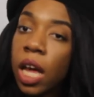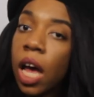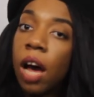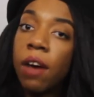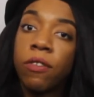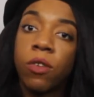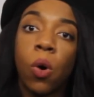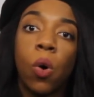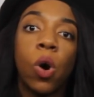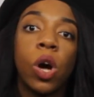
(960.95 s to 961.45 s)

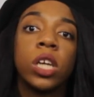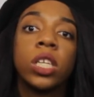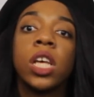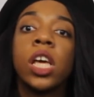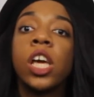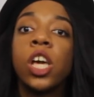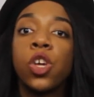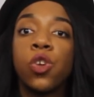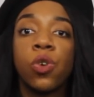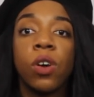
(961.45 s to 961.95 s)
Of course,
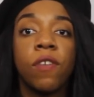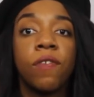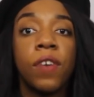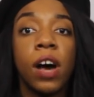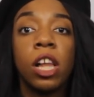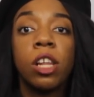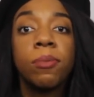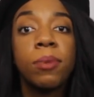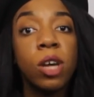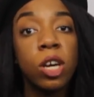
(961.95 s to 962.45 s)
you can
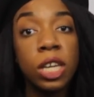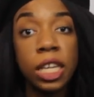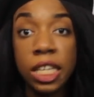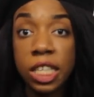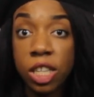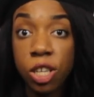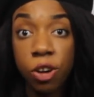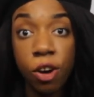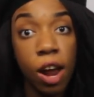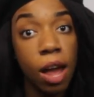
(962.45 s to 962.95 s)
follow me on
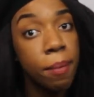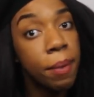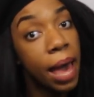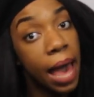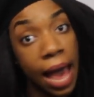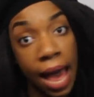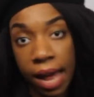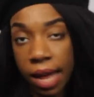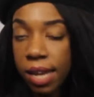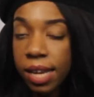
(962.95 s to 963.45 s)
Instagram
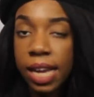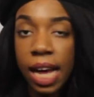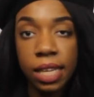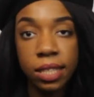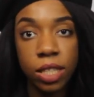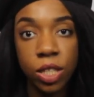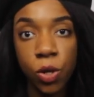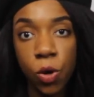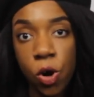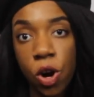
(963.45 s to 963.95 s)
at
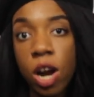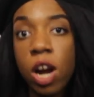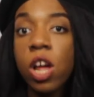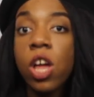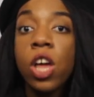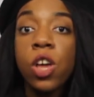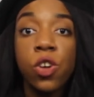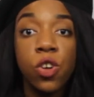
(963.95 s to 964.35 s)
HADASSADOR.